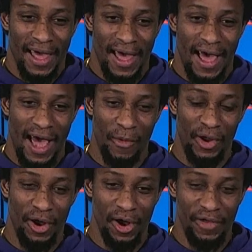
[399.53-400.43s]

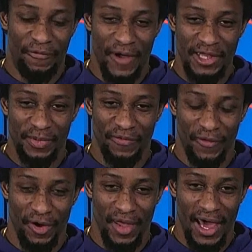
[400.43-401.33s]
We were already friends
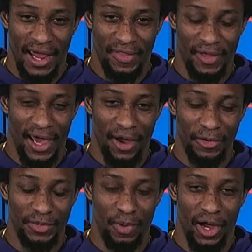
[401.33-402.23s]
before that. I
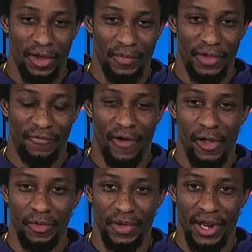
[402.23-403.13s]
always bug him. He
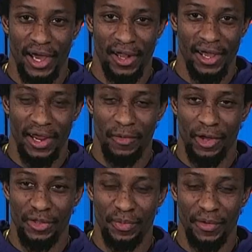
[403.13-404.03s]
followed me to L.A. He
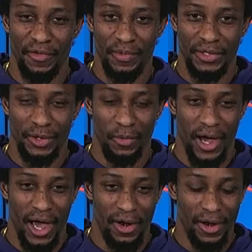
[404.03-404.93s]
wanted to be with me so bad.